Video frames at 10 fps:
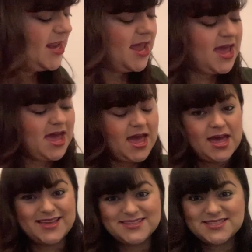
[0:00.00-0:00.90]

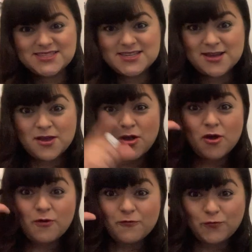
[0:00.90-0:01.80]
has
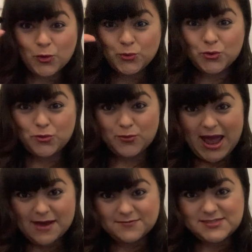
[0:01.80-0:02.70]

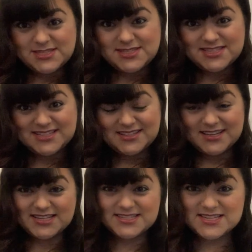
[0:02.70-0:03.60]
photographs.
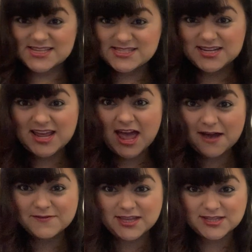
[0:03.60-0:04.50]
It doesn't
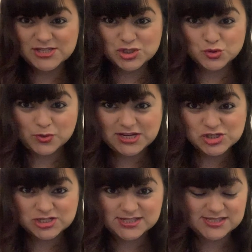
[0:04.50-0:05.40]
have
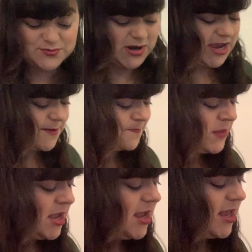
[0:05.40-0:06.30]
illustrations, right?
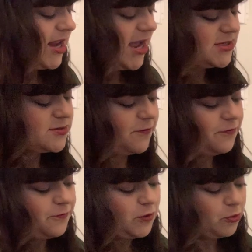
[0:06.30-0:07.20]
It has a
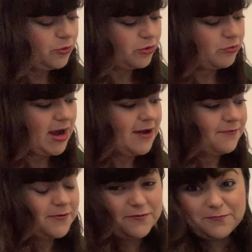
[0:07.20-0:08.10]

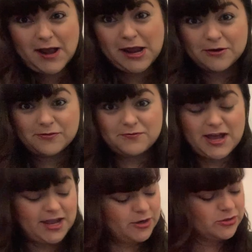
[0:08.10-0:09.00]
photograph of
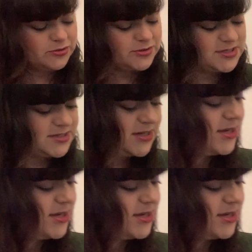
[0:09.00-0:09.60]
firefighters